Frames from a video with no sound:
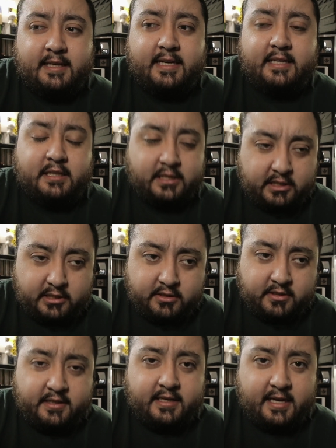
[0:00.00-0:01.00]
Get
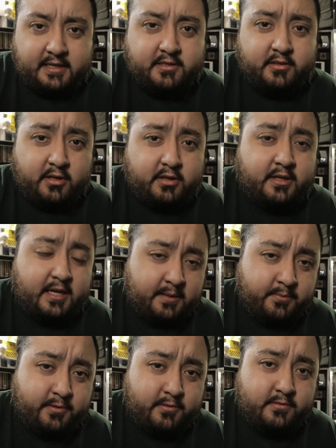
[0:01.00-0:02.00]
good XLR
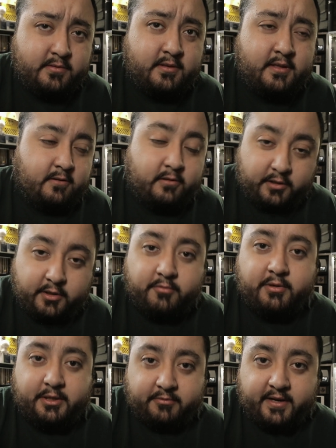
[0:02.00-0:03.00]
cables or you'll
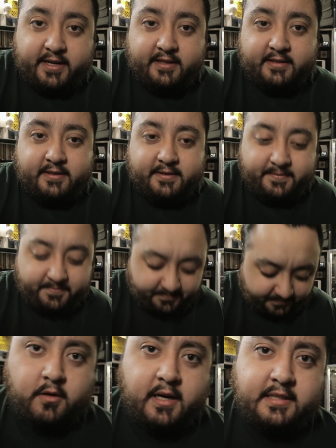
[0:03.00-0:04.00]
regret it.
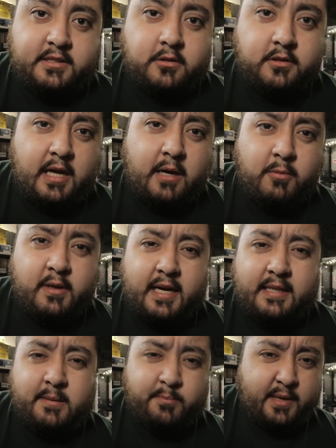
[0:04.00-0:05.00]
Alright, so now we
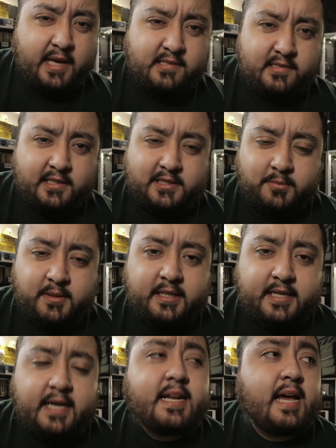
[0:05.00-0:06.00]
got the basics. We
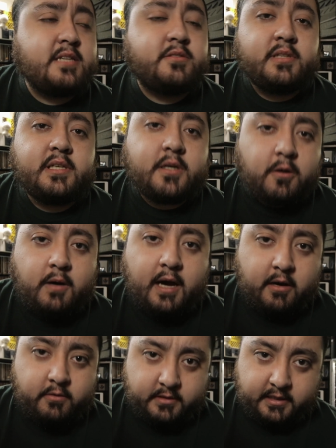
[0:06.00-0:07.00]
can actually go
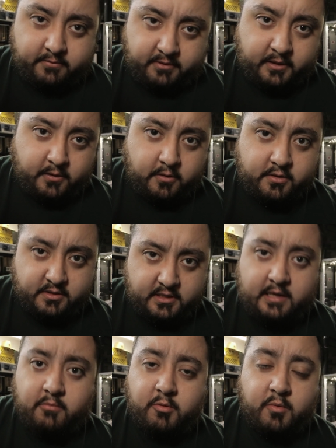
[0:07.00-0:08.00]
out and record
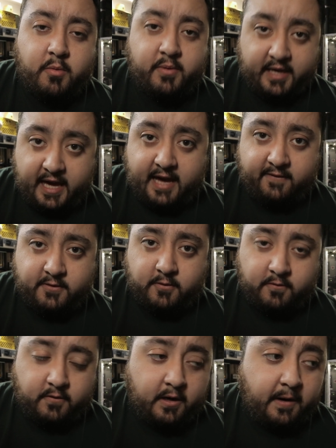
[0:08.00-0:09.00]
sound with what we have so
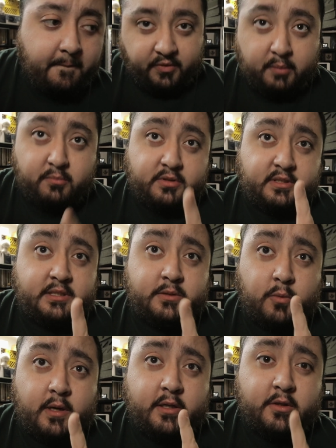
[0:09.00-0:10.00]
far. But there's
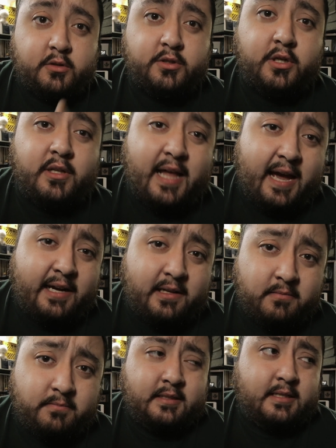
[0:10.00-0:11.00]
one crucial
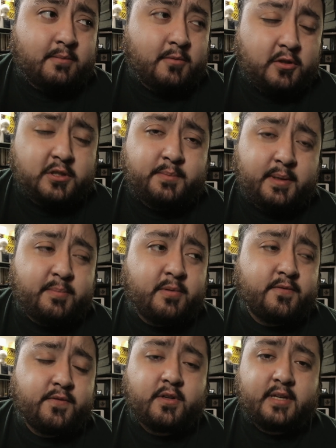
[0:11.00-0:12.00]
item that most people
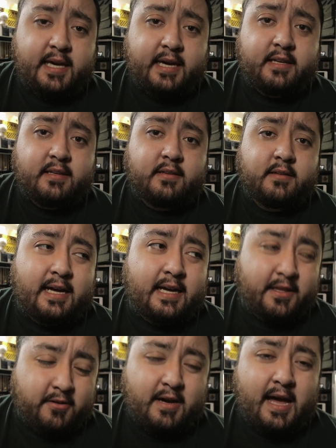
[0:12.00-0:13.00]
forget
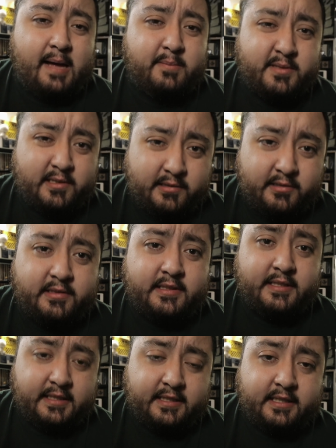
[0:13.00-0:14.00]
and you absolutely
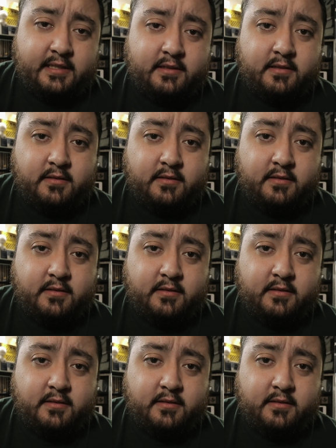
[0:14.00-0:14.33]
need it.